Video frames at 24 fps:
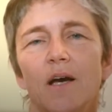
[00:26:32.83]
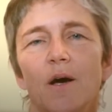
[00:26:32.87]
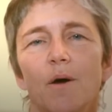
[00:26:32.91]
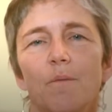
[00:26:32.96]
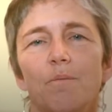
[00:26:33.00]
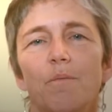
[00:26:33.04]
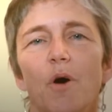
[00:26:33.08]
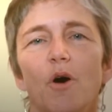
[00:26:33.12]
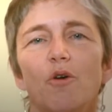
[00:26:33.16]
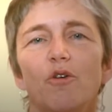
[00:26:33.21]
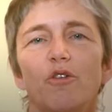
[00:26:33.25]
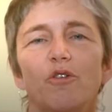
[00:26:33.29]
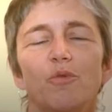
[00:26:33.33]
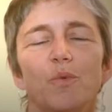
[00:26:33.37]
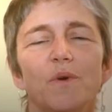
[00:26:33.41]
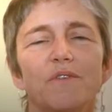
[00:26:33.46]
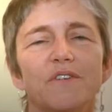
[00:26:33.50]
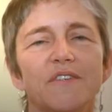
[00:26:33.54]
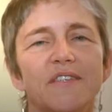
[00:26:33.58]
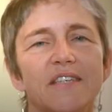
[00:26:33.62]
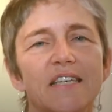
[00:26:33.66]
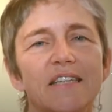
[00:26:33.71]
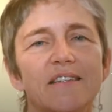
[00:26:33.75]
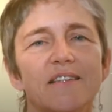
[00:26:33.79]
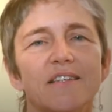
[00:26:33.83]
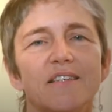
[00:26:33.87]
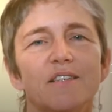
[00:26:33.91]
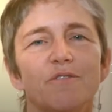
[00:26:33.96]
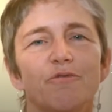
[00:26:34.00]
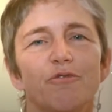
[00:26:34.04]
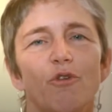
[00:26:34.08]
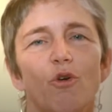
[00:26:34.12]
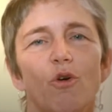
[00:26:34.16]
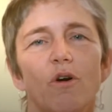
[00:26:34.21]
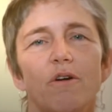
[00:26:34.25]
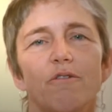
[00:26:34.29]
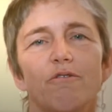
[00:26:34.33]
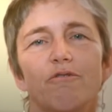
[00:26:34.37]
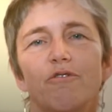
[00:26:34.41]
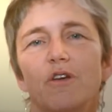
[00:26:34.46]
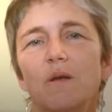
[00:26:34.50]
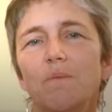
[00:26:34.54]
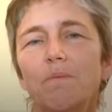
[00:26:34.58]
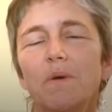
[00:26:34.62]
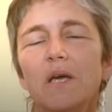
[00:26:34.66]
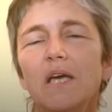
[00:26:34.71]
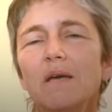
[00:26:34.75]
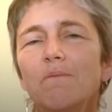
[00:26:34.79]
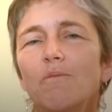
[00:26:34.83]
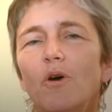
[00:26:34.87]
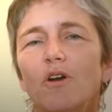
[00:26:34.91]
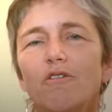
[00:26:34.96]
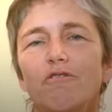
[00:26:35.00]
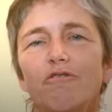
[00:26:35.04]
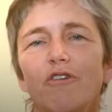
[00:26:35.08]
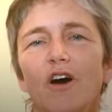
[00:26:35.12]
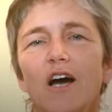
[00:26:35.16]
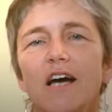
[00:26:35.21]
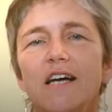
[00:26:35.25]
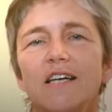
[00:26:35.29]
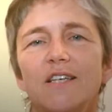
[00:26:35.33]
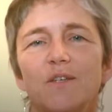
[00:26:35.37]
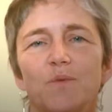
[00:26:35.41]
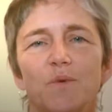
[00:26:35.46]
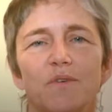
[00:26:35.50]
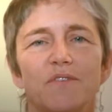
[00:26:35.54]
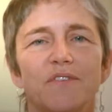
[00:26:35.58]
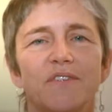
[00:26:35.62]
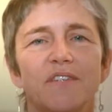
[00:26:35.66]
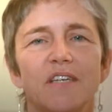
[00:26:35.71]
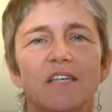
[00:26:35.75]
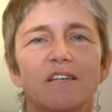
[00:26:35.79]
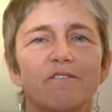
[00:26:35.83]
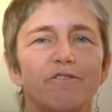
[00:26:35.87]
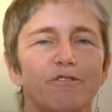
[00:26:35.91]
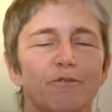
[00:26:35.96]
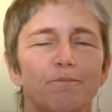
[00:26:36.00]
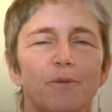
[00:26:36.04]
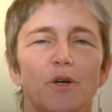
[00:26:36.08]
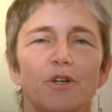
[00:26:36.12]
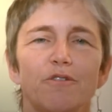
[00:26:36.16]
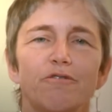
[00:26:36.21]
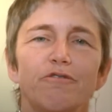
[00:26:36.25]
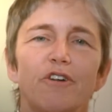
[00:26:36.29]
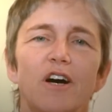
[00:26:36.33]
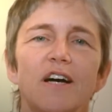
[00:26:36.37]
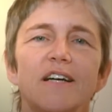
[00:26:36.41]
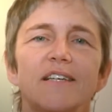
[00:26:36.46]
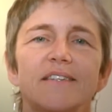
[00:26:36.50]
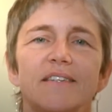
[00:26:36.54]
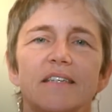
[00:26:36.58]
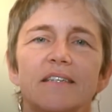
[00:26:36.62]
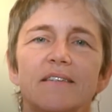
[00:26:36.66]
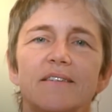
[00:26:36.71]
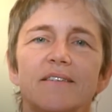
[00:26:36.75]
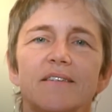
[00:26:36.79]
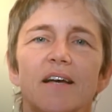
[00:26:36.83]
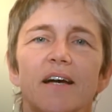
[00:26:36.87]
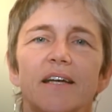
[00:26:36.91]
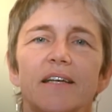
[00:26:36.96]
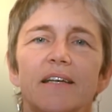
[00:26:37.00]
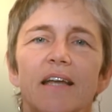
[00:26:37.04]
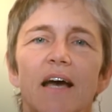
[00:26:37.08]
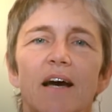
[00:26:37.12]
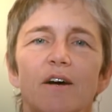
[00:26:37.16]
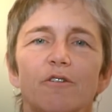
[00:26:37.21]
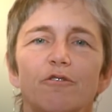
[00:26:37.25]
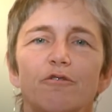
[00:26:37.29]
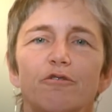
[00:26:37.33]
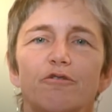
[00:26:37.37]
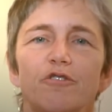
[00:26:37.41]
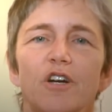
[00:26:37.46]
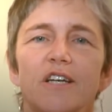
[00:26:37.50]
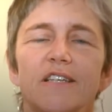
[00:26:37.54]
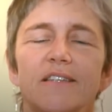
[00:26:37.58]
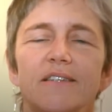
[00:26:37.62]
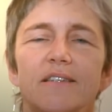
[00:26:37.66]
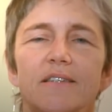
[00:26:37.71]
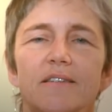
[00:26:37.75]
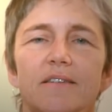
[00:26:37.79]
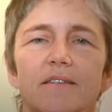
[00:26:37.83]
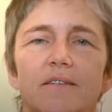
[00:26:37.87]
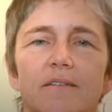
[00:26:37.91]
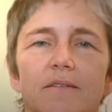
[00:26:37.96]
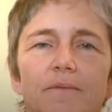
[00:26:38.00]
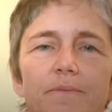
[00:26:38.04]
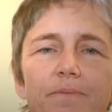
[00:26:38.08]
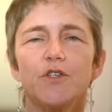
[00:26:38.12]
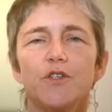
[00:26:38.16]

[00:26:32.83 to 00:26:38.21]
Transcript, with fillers: Both we've seen this for VP modifiers, we've seen it for modifiers inside noun phrases.